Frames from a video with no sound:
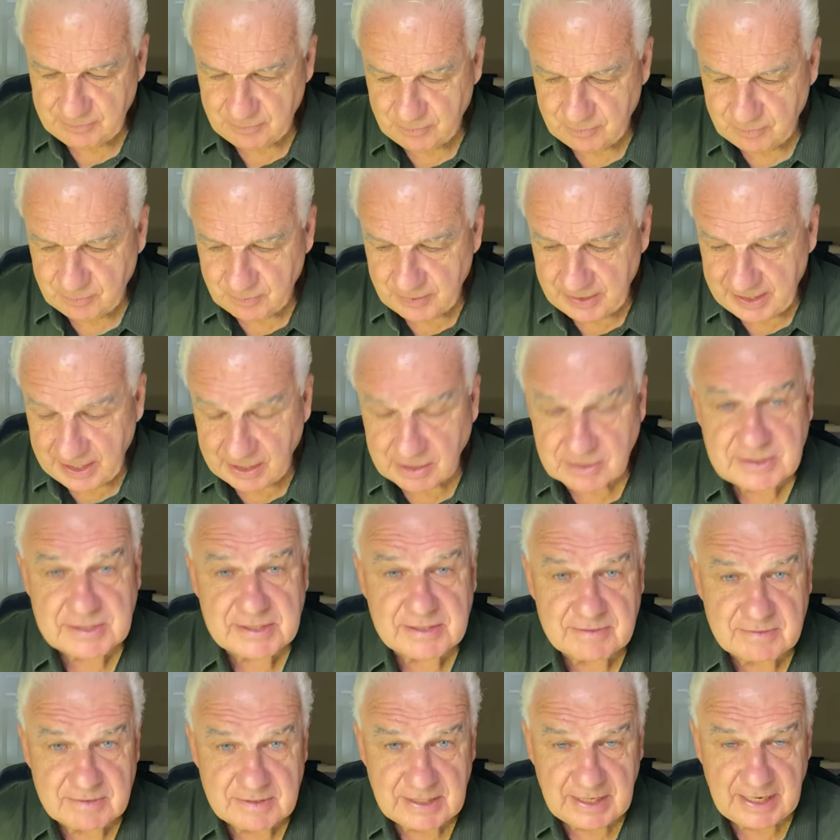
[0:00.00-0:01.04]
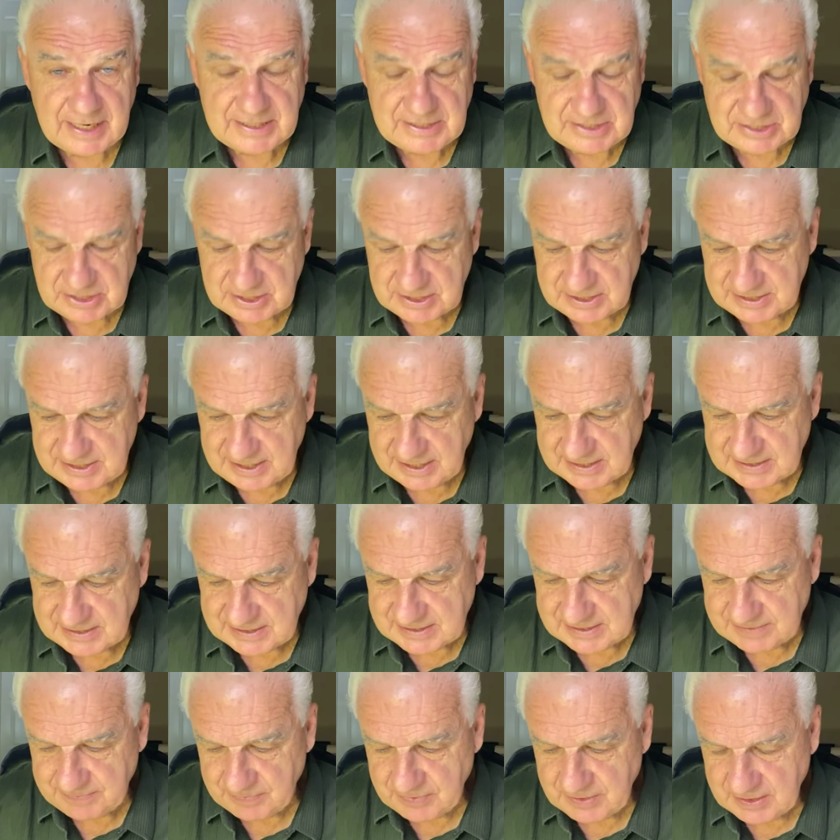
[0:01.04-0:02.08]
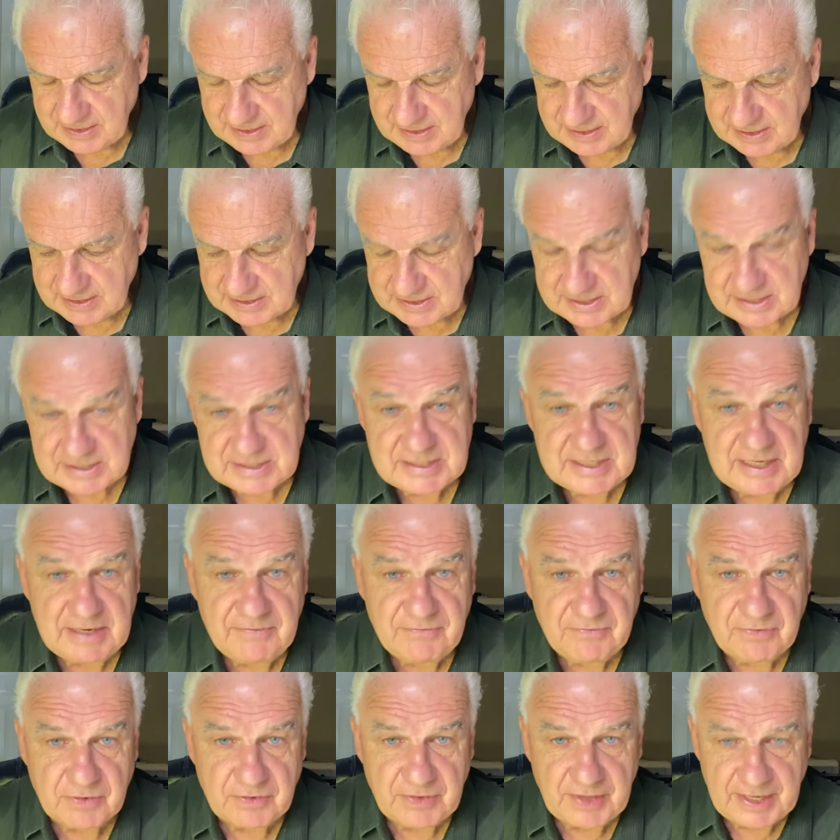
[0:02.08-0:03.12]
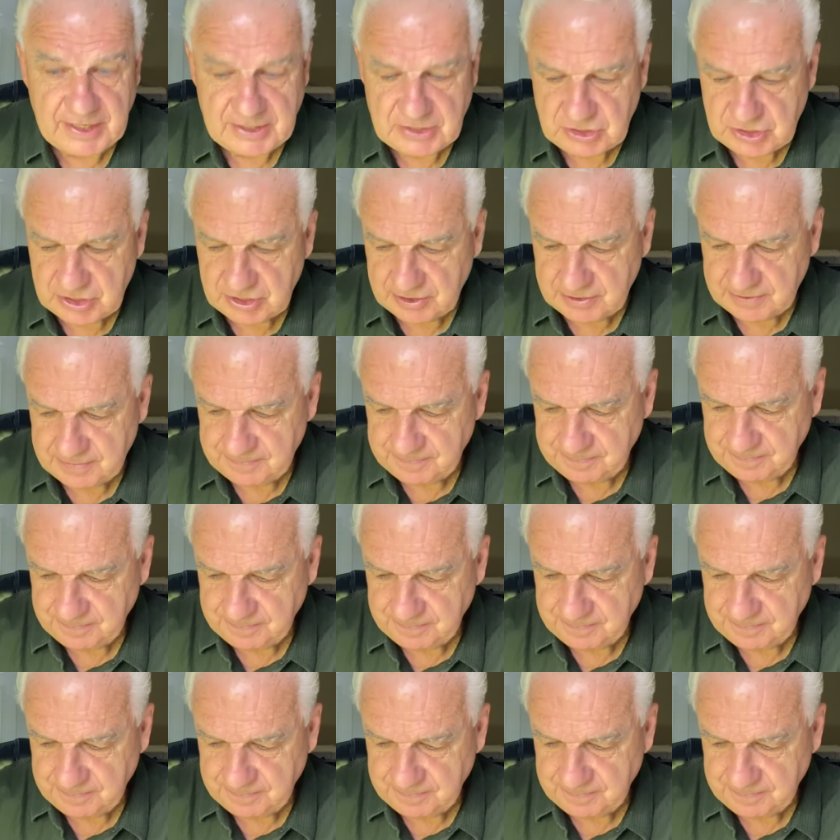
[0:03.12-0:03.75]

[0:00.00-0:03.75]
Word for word: what else Galatians says is the sinful nature.